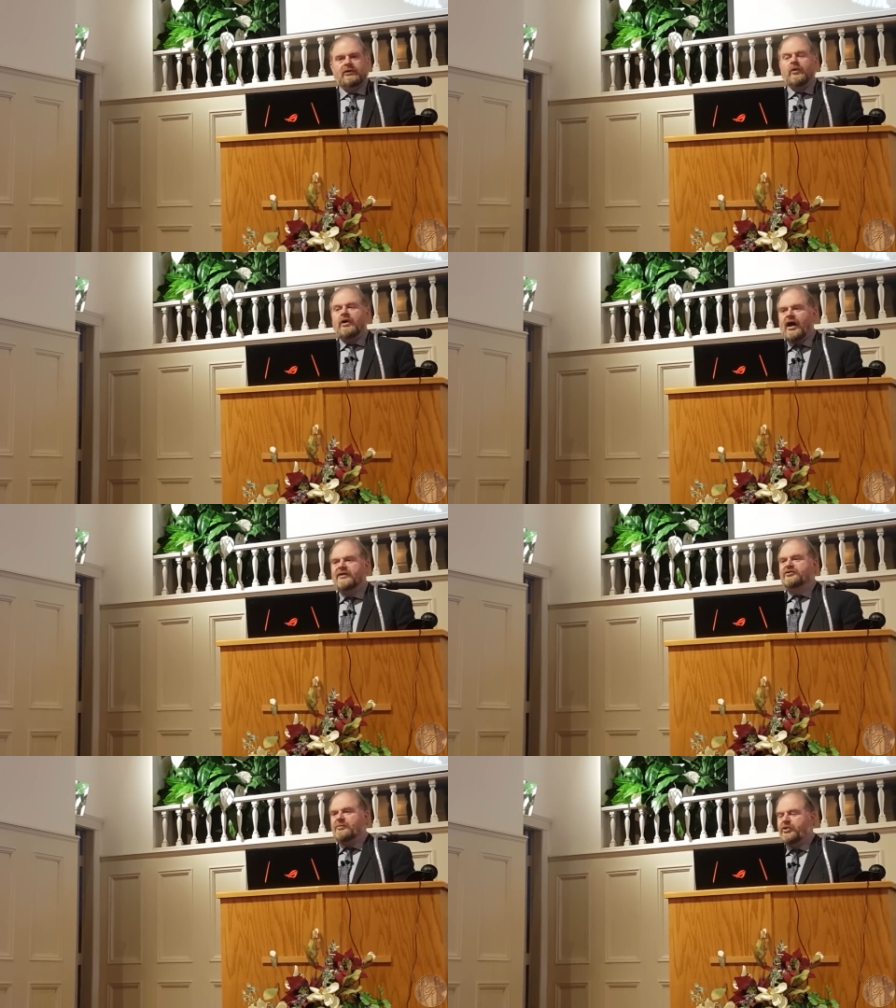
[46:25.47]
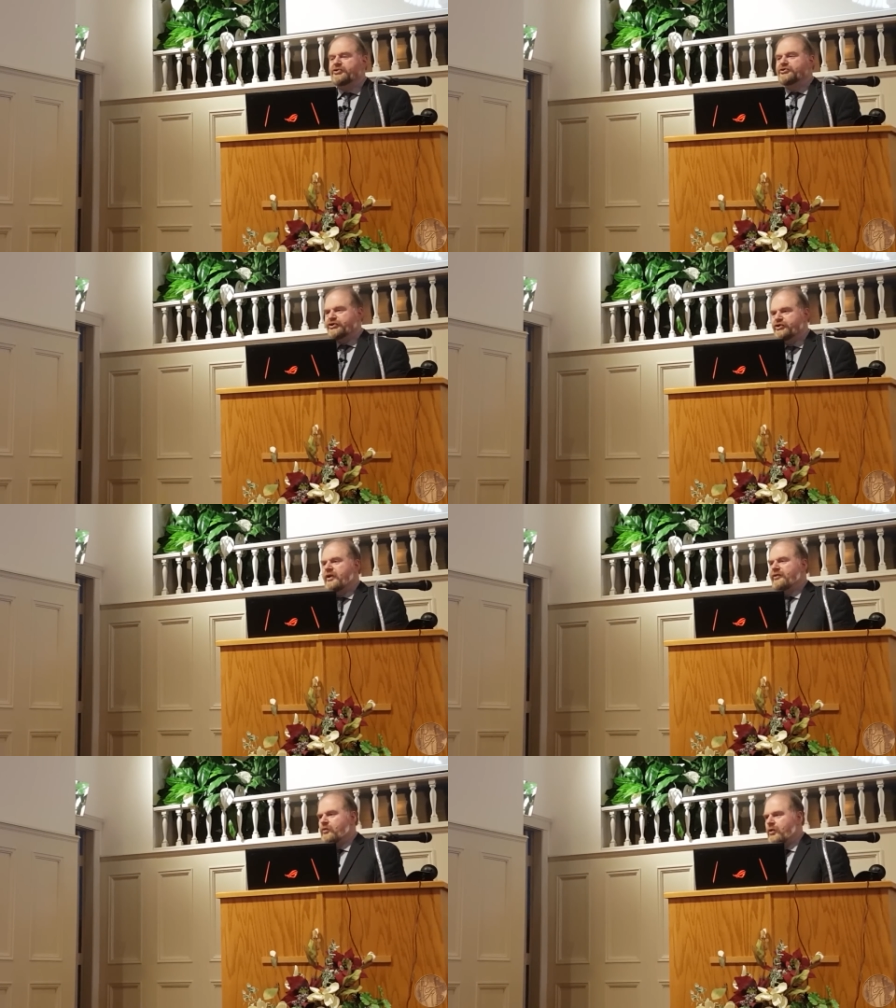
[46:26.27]
We're not supposed to
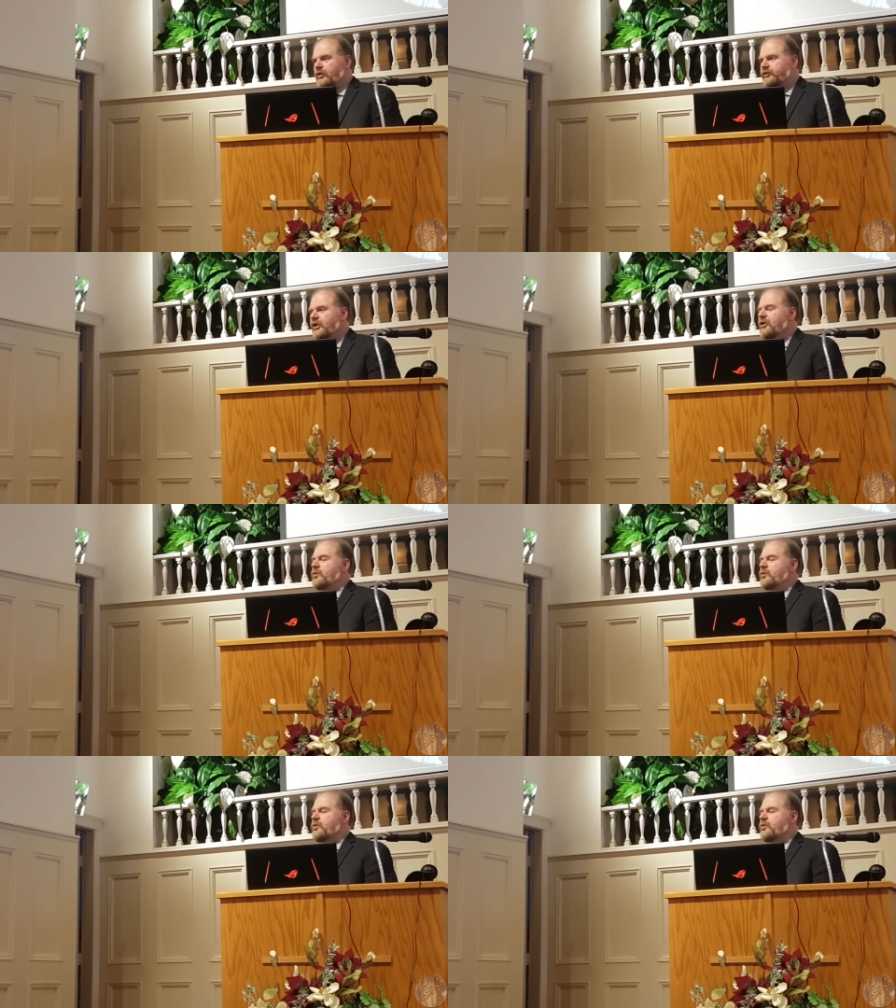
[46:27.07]
join the world.